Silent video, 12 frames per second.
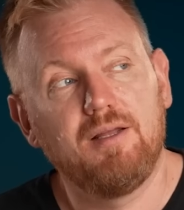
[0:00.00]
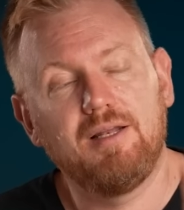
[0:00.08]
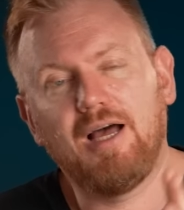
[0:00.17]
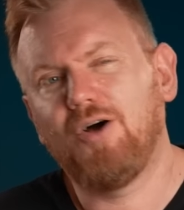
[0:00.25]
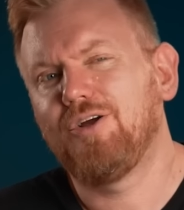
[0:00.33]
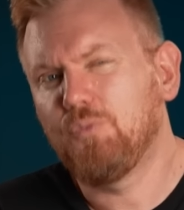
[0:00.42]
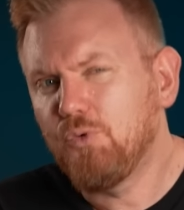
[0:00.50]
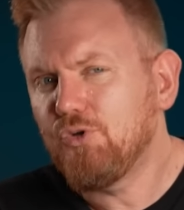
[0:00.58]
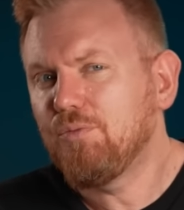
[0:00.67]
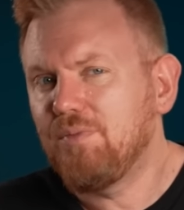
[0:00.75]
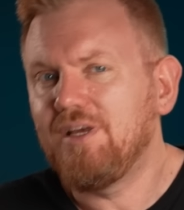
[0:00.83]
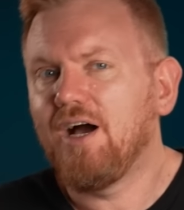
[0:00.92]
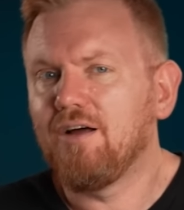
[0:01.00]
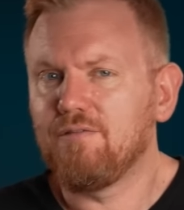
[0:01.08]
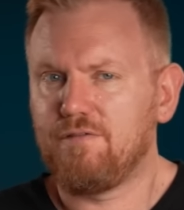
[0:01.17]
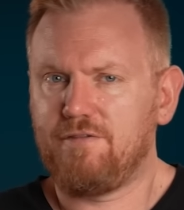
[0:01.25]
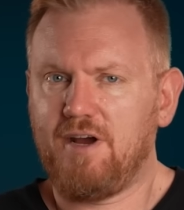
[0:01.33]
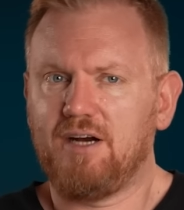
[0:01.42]
Now, it would be
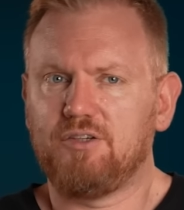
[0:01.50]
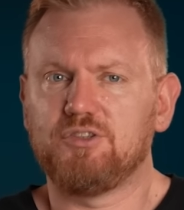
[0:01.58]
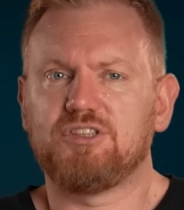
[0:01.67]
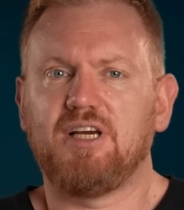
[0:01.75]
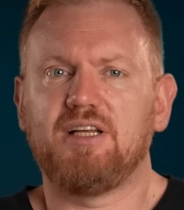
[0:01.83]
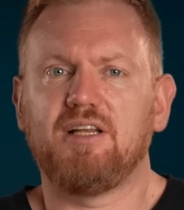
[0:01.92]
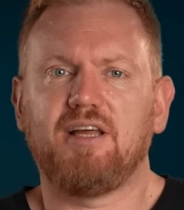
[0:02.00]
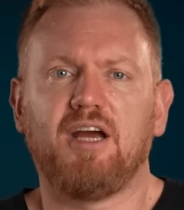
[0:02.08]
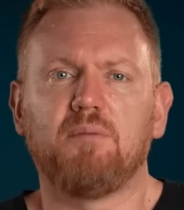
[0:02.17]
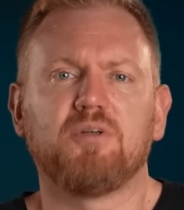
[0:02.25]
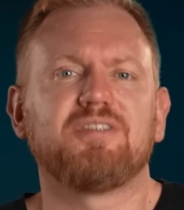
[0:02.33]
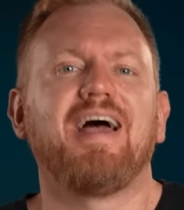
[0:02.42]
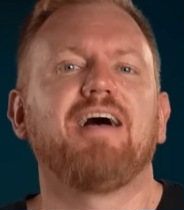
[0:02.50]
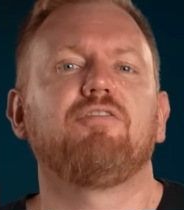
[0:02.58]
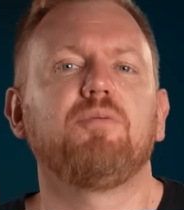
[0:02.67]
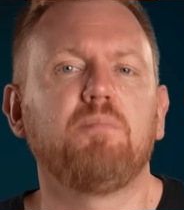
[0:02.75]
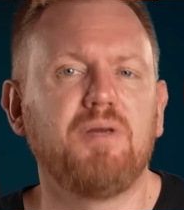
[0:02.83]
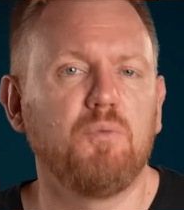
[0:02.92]
unfair to say that Airbus
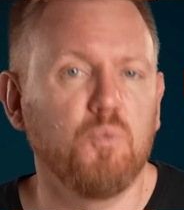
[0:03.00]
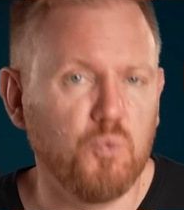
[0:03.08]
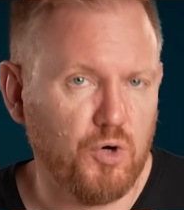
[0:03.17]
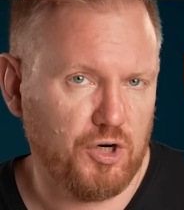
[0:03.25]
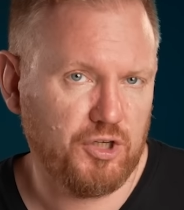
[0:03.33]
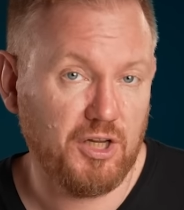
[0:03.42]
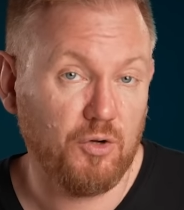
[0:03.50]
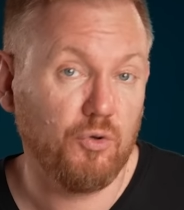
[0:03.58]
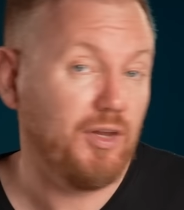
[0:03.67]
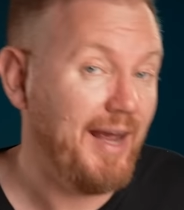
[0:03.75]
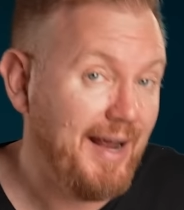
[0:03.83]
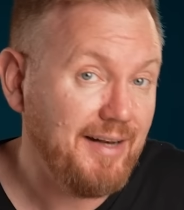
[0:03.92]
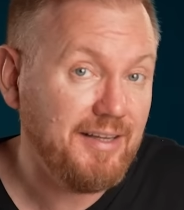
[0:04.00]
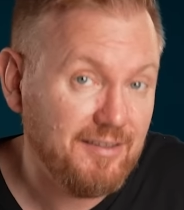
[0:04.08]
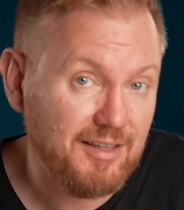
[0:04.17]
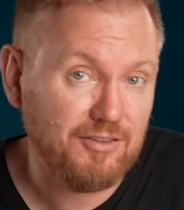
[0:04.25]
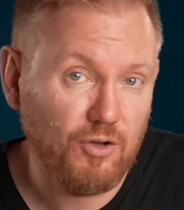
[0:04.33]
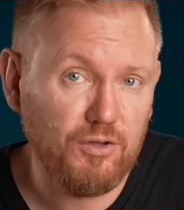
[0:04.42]
haven't been working on any
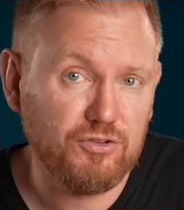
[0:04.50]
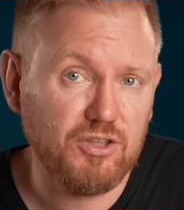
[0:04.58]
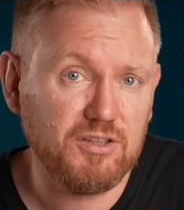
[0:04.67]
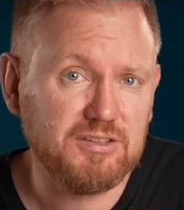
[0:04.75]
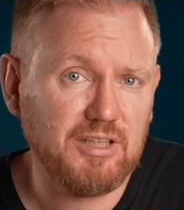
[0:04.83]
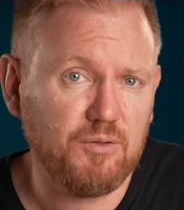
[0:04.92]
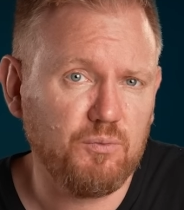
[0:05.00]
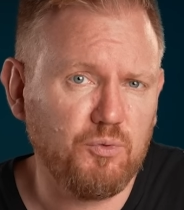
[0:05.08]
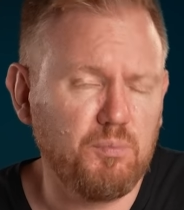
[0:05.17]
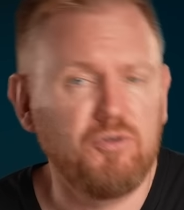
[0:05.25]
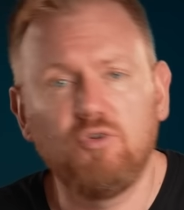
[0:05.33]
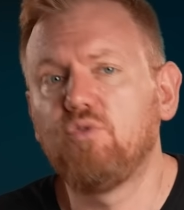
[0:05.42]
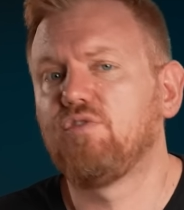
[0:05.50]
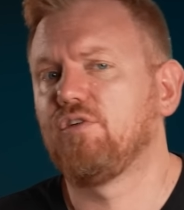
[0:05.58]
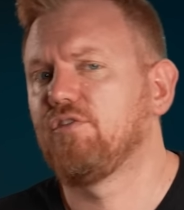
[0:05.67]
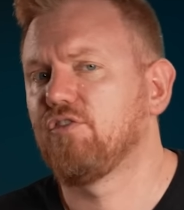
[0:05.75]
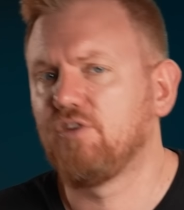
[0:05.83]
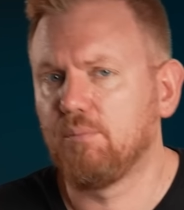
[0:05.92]
technologies that would be
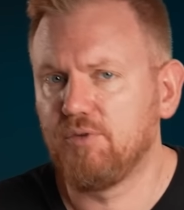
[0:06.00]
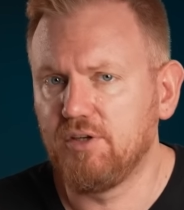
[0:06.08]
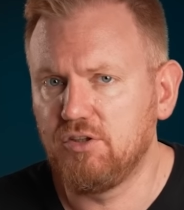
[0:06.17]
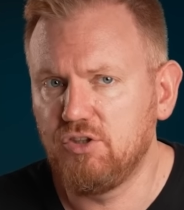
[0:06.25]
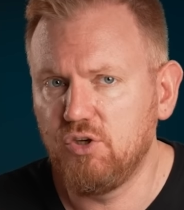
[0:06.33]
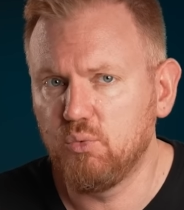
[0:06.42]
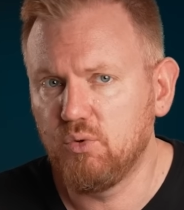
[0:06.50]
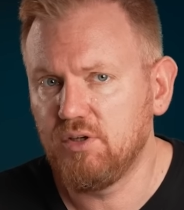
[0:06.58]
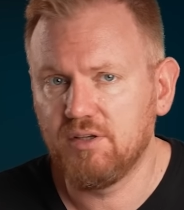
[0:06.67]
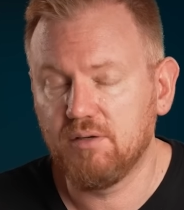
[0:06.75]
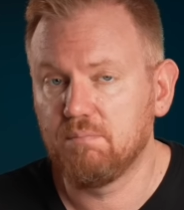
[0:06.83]
useful for something new in the